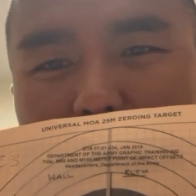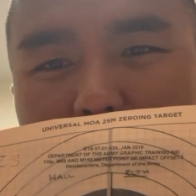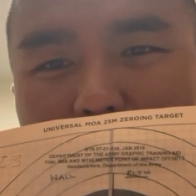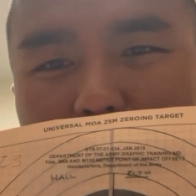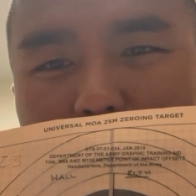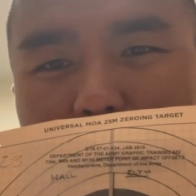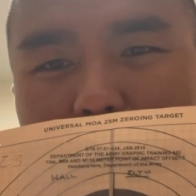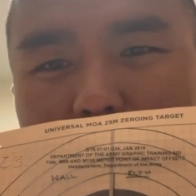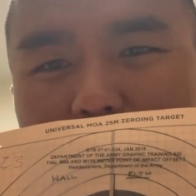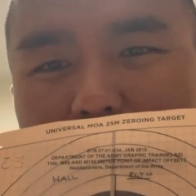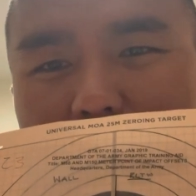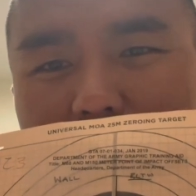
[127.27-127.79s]

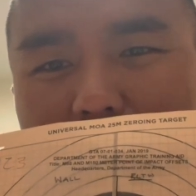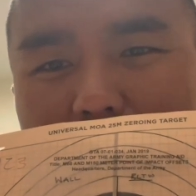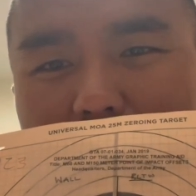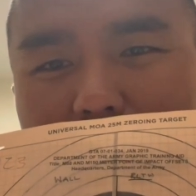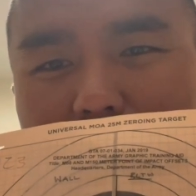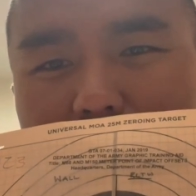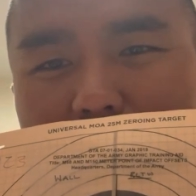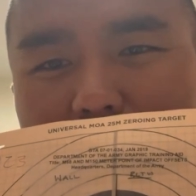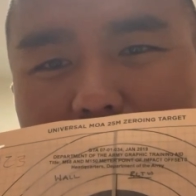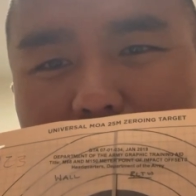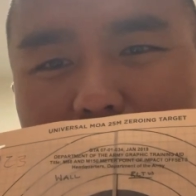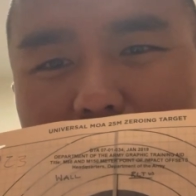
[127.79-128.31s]
right
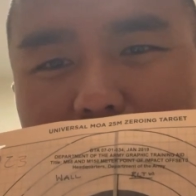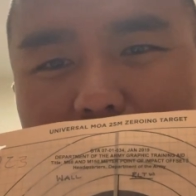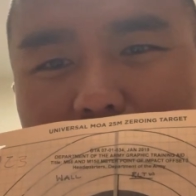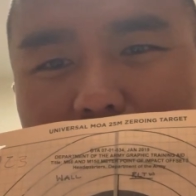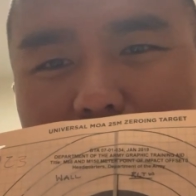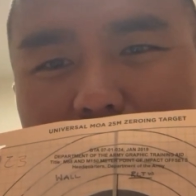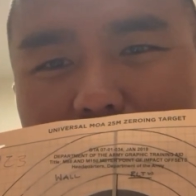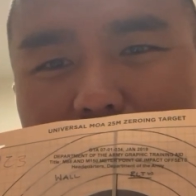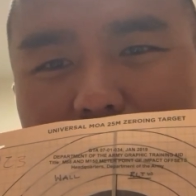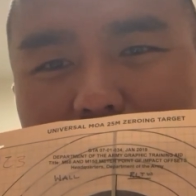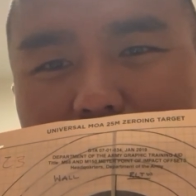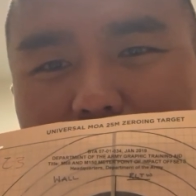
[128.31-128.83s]
here,
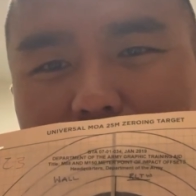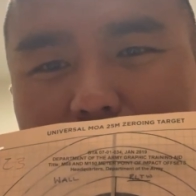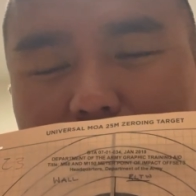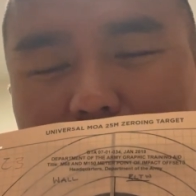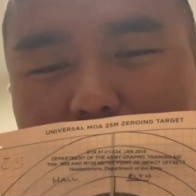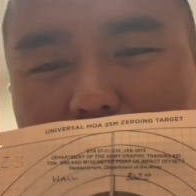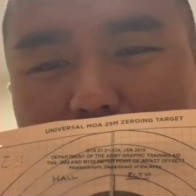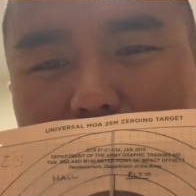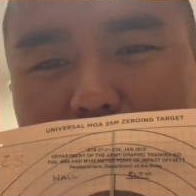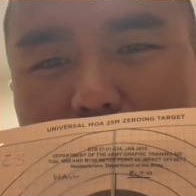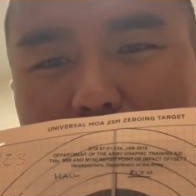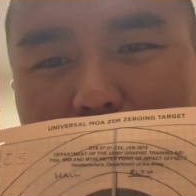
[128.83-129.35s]
there's a
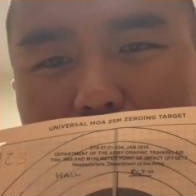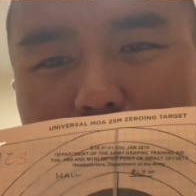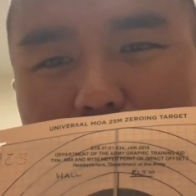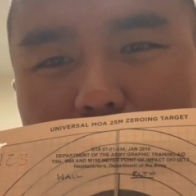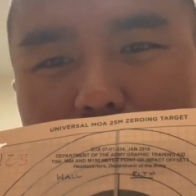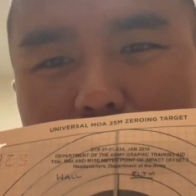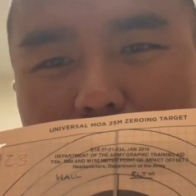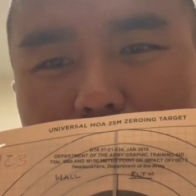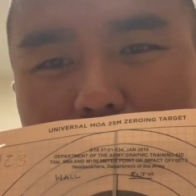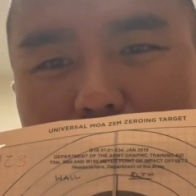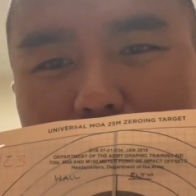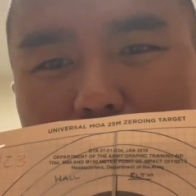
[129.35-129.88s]
circular hole
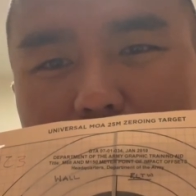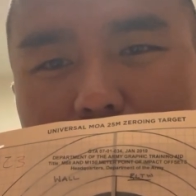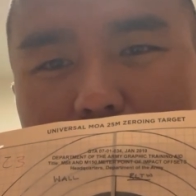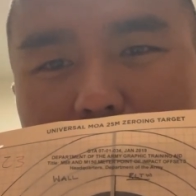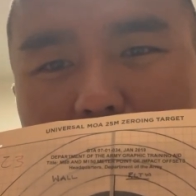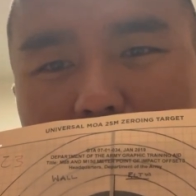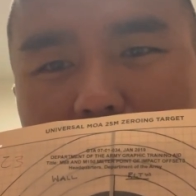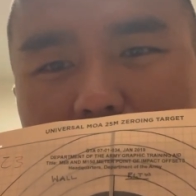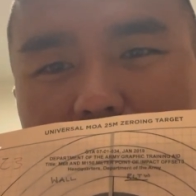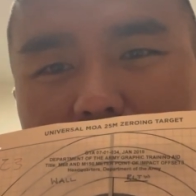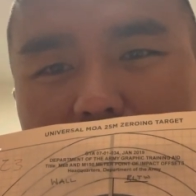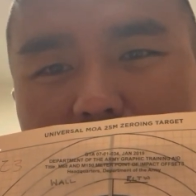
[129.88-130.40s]
below
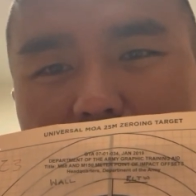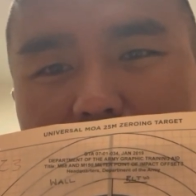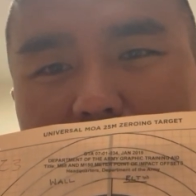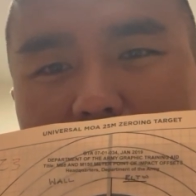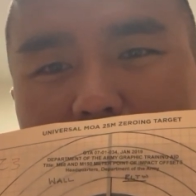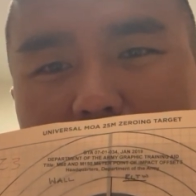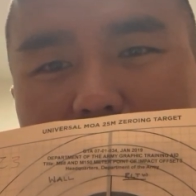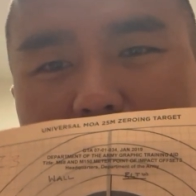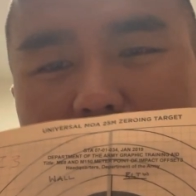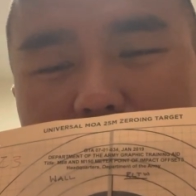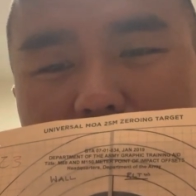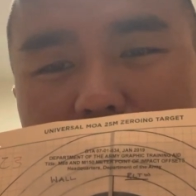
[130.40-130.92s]
the
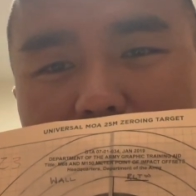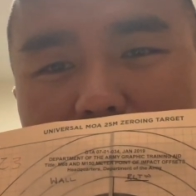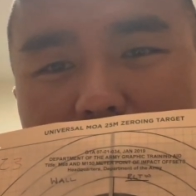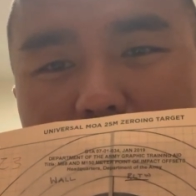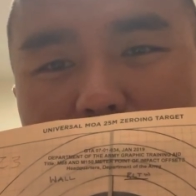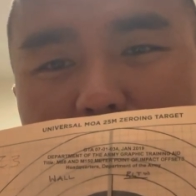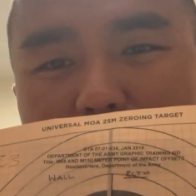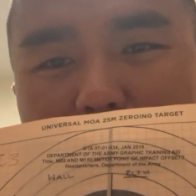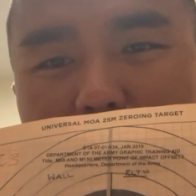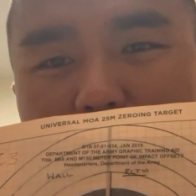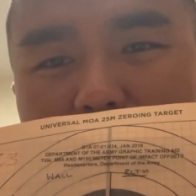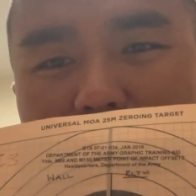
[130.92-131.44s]
diamond flush of
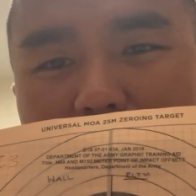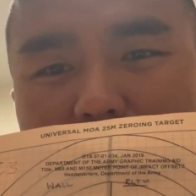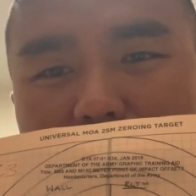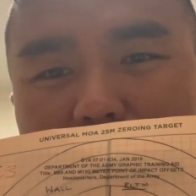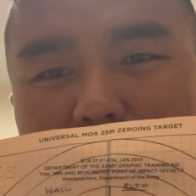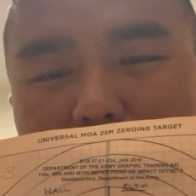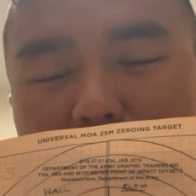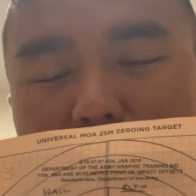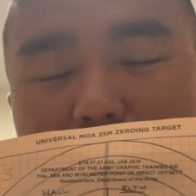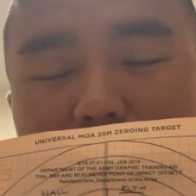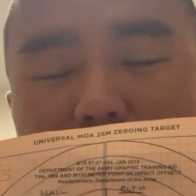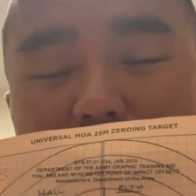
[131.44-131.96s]
this
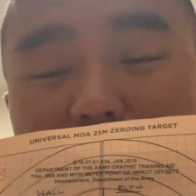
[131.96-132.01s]
protractor or the